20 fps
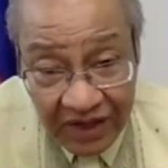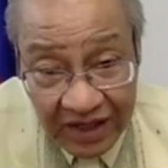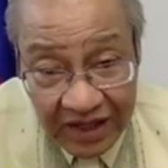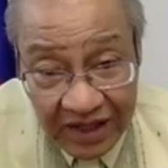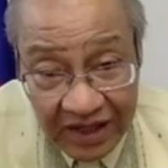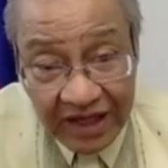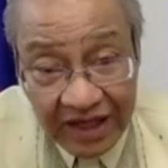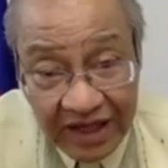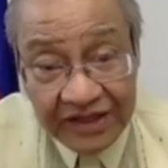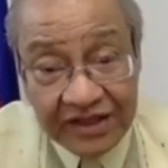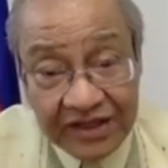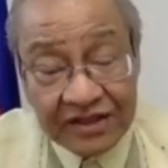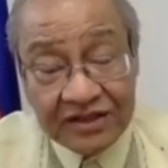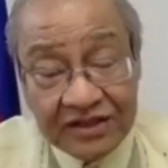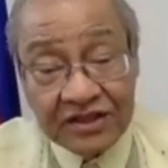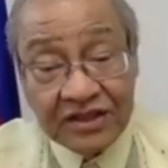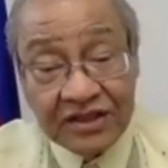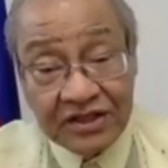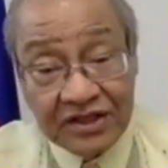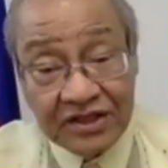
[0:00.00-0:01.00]
and that
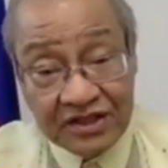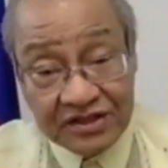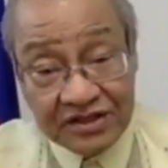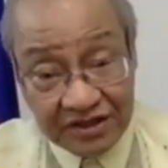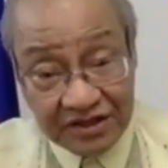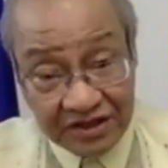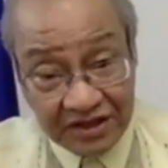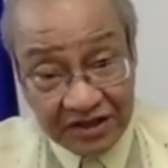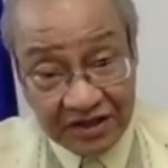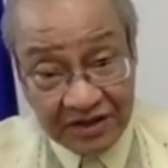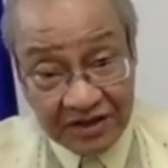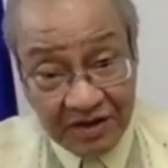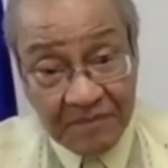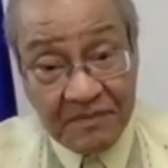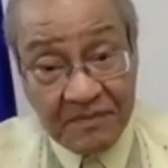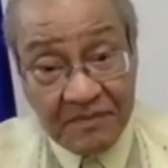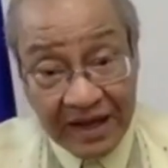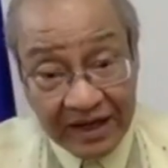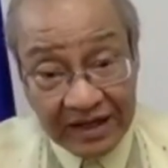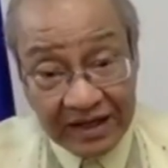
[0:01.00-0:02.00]
there is a
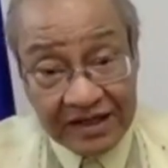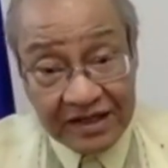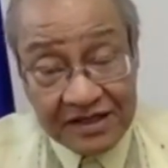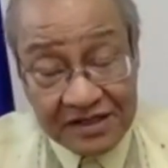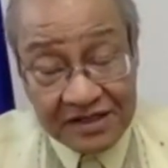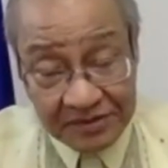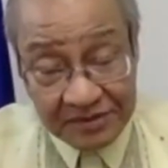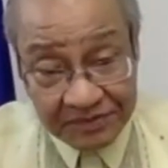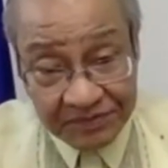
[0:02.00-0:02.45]
mechanism.